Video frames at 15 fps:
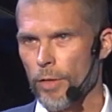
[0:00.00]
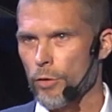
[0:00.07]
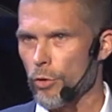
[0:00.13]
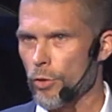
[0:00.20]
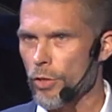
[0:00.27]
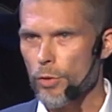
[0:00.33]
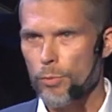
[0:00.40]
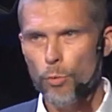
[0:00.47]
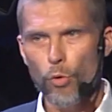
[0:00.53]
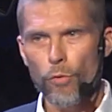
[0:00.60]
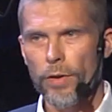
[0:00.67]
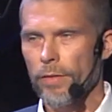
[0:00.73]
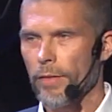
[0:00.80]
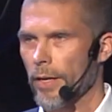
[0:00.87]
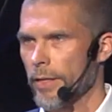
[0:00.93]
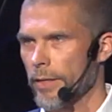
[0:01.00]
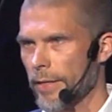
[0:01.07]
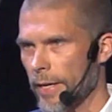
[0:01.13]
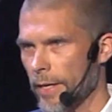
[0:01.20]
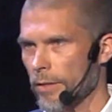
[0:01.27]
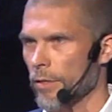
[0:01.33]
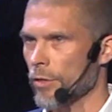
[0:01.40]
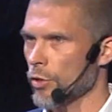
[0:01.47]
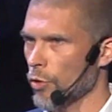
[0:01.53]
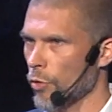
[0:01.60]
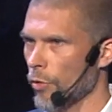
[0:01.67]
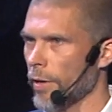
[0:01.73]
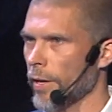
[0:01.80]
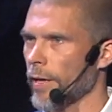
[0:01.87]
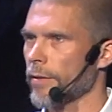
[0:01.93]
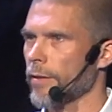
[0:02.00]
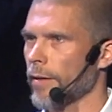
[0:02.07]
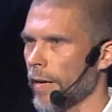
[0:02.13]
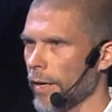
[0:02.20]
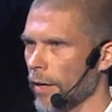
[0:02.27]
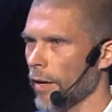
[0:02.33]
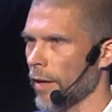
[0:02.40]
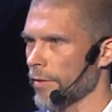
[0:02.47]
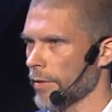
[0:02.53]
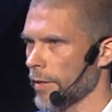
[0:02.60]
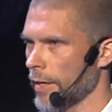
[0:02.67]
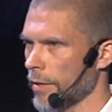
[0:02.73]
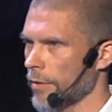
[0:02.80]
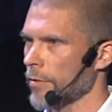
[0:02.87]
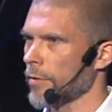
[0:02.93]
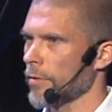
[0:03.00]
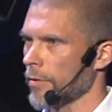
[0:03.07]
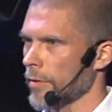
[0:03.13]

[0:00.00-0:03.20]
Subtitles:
So just moving that data, storing it, and analyzing it